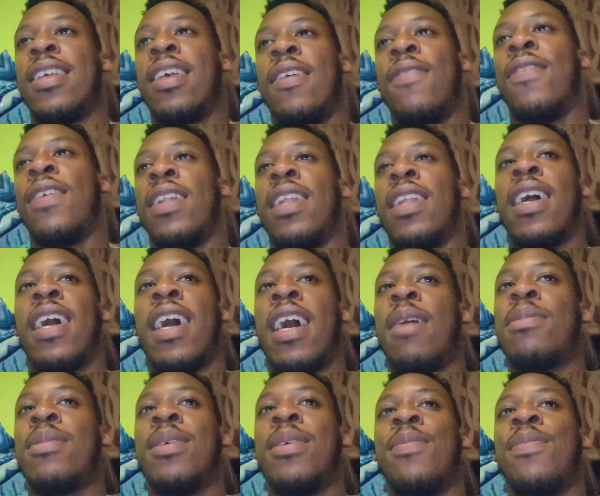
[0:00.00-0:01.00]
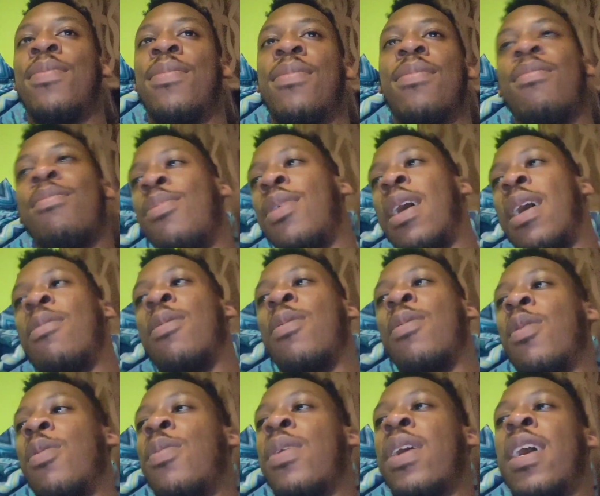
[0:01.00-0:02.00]
can say fuck the cops and blah,
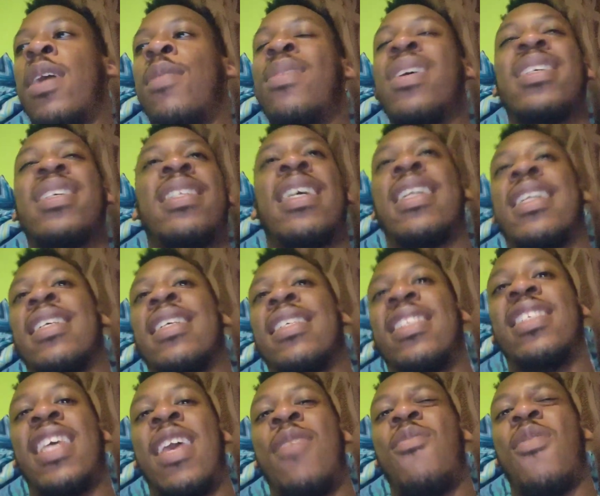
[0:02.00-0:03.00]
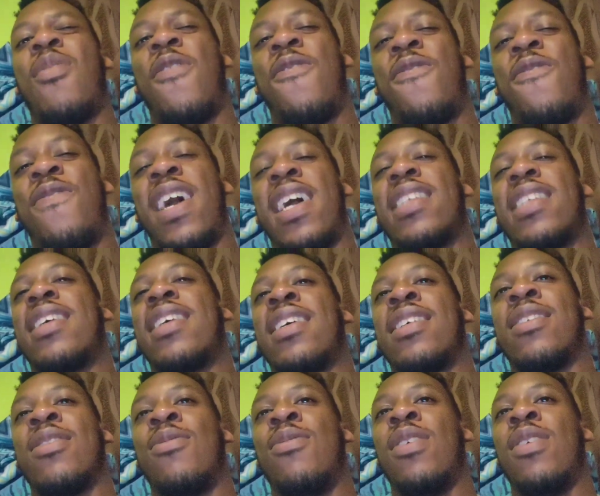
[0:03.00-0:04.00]
blah, blah, blah, but it's not the same effect
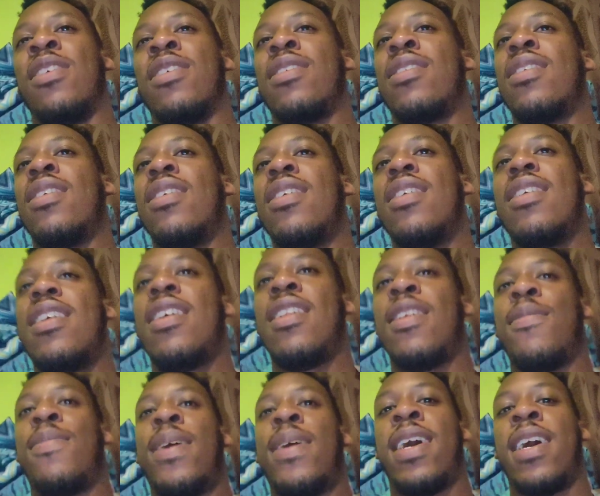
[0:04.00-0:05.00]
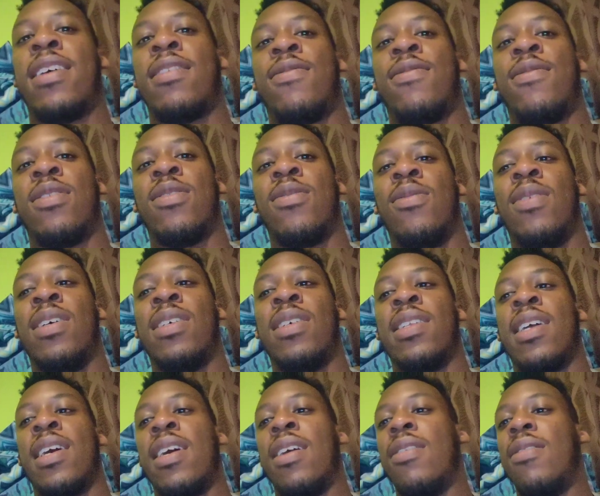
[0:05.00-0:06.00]
as it was in the past versus it
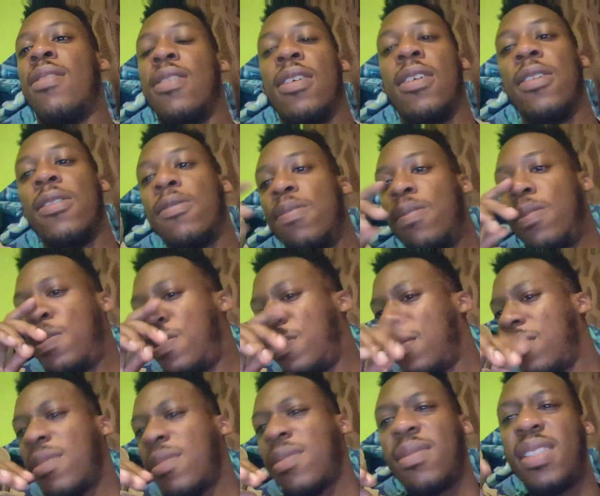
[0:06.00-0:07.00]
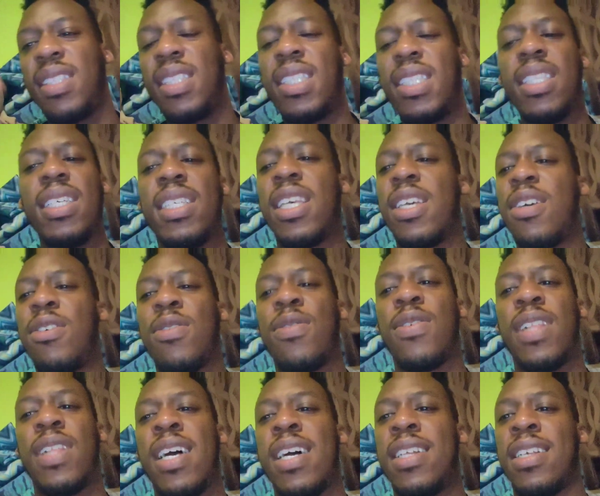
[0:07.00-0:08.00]
was now. Same
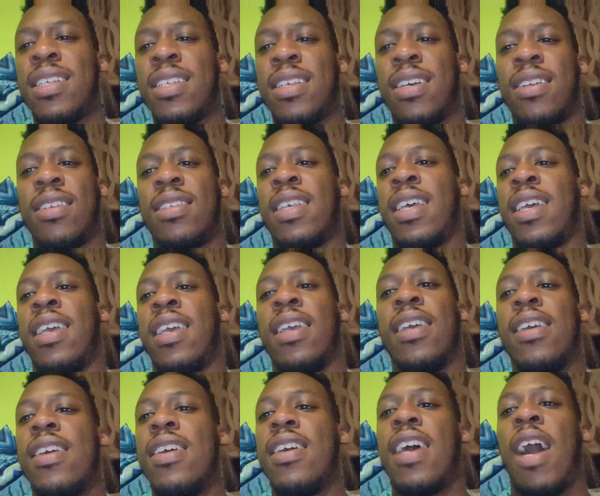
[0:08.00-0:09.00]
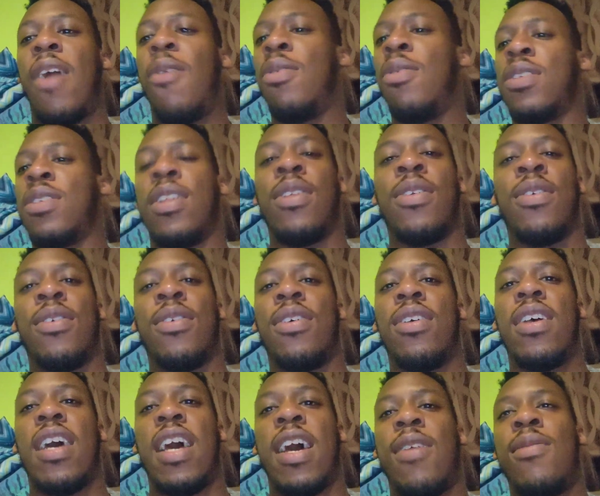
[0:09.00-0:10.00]
goes for a lot of these artists. Like, I wasn't